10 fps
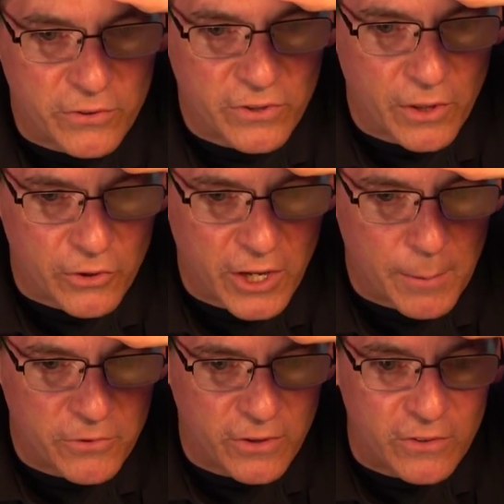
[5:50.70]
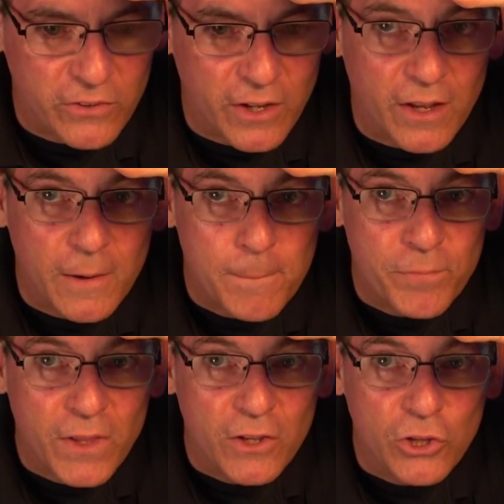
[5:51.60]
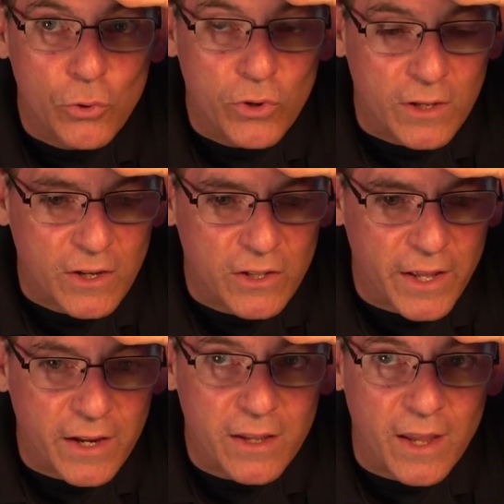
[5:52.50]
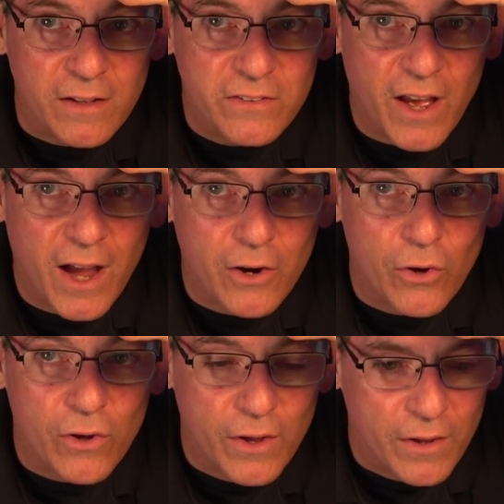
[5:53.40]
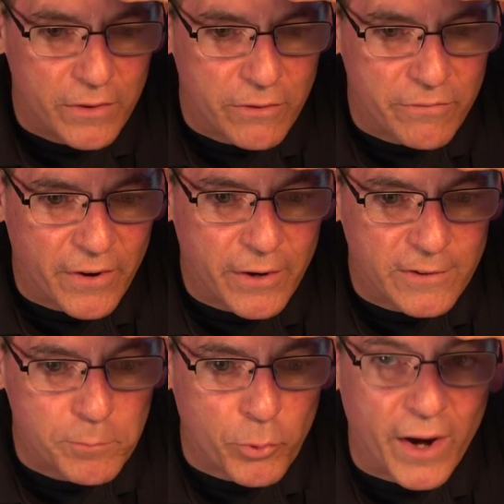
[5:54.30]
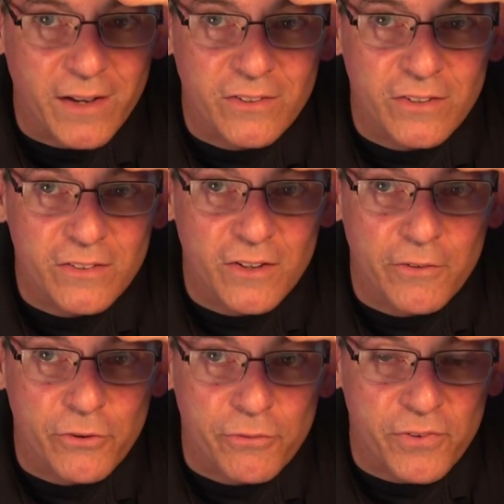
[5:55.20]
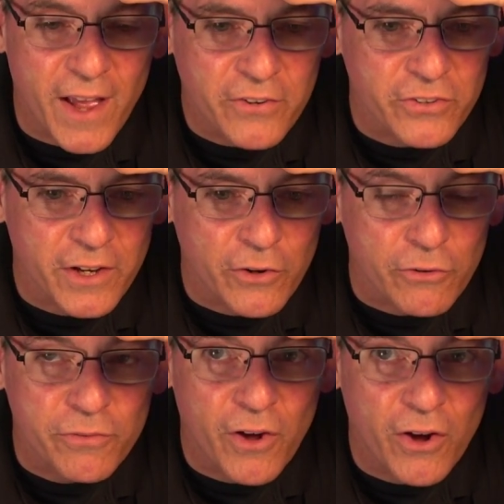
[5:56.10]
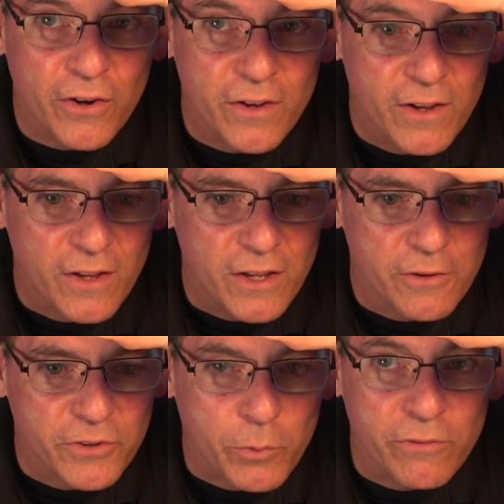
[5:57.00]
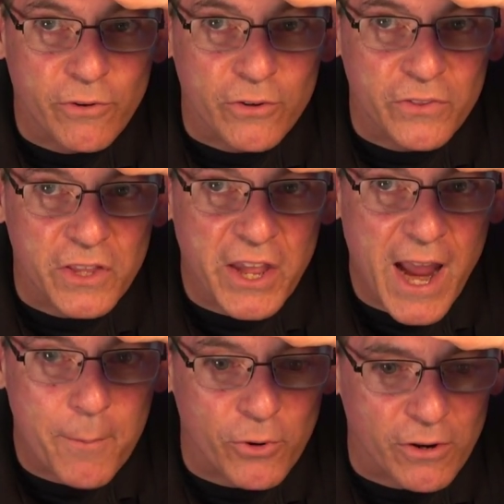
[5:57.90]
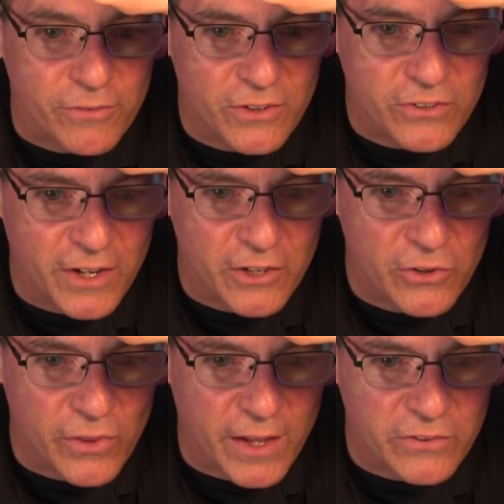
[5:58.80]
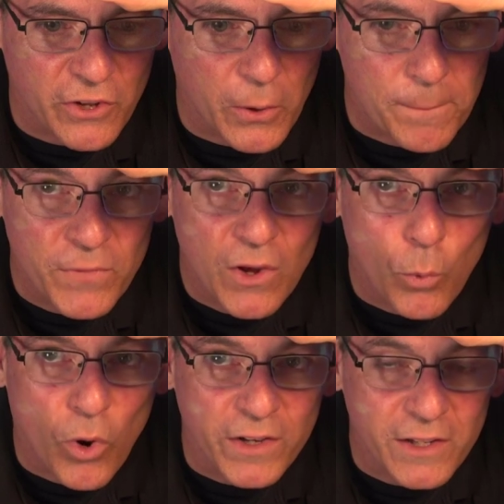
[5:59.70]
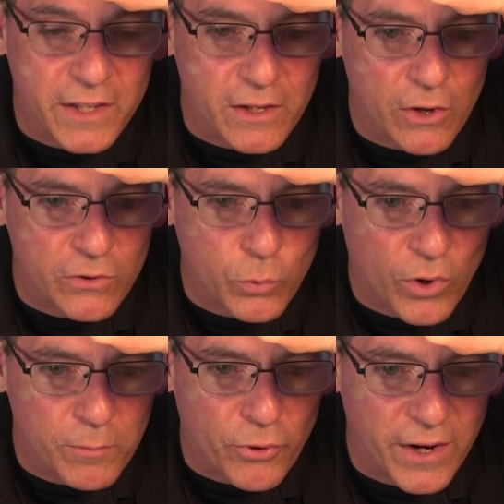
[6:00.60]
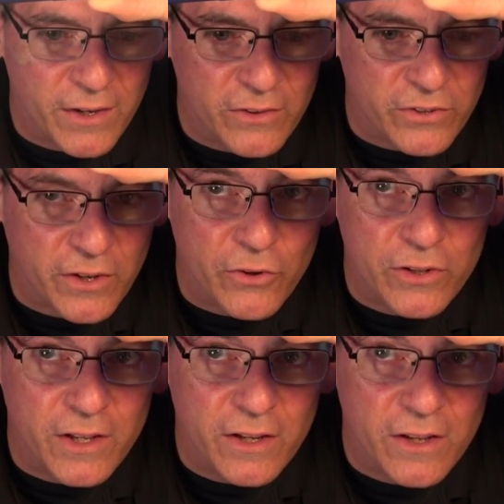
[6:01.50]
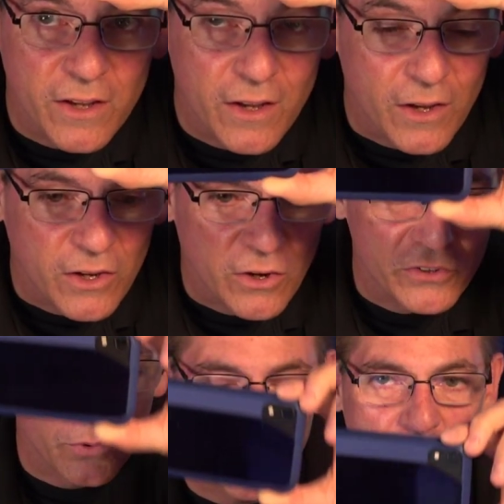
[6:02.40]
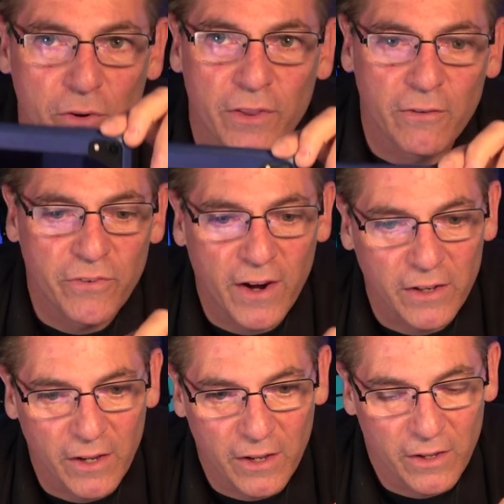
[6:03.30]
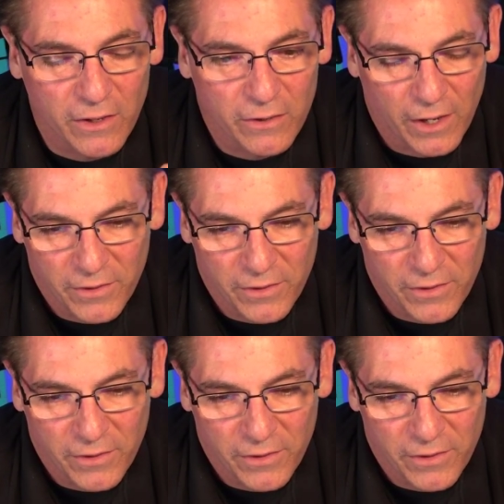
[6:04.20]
here so the other camera so you can see it you can click and toggle the various brightnesses of your flashlight on your phone if you reverse the camera, if you decide to do that. So one click goes one brightness, another click goes to another, and then finally, uh, uh I